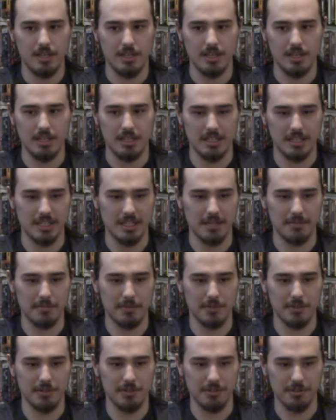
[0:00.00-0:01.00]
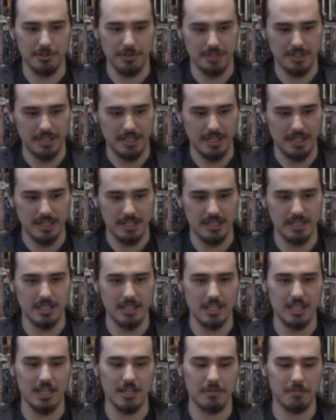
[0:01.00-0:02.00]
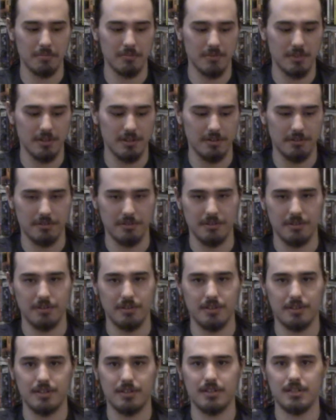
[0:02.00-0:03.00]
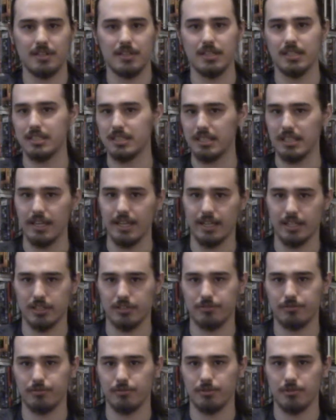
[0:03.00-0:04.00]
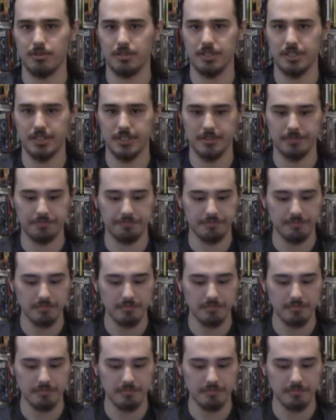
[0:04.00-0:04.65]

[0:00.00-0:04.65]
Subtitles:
he assembles a team known as the X-Force.